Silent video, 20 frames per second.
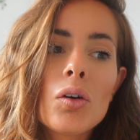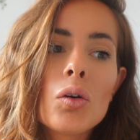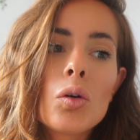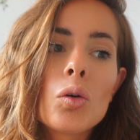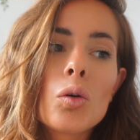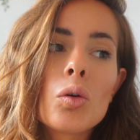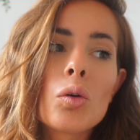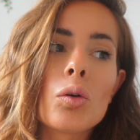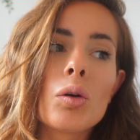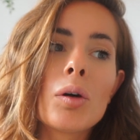
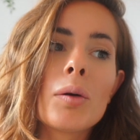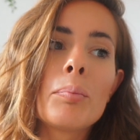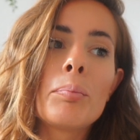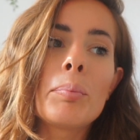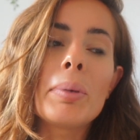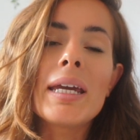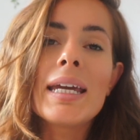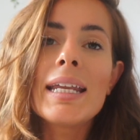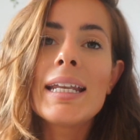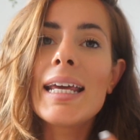or
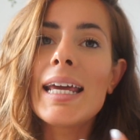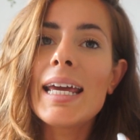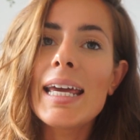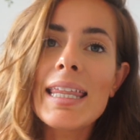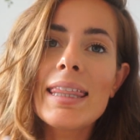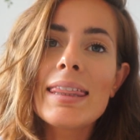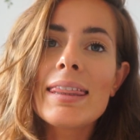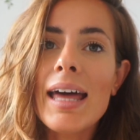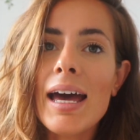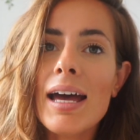been
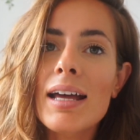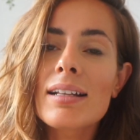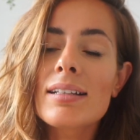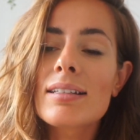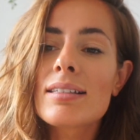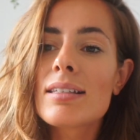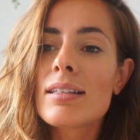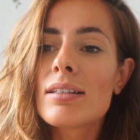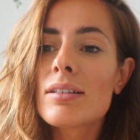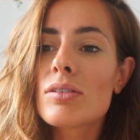in
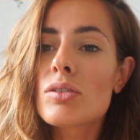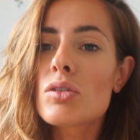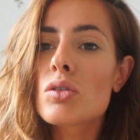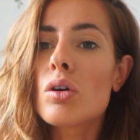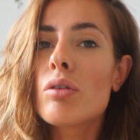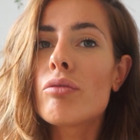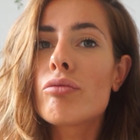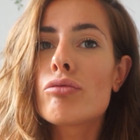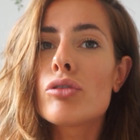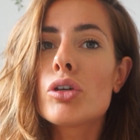that
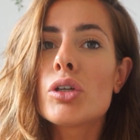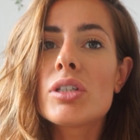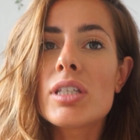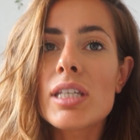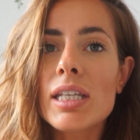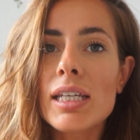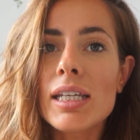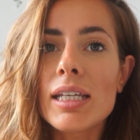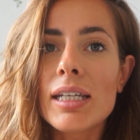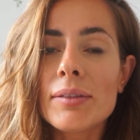sort of
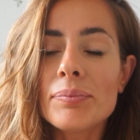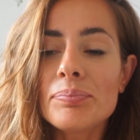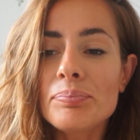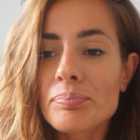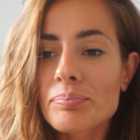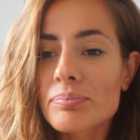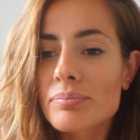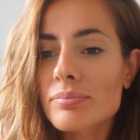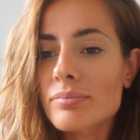routine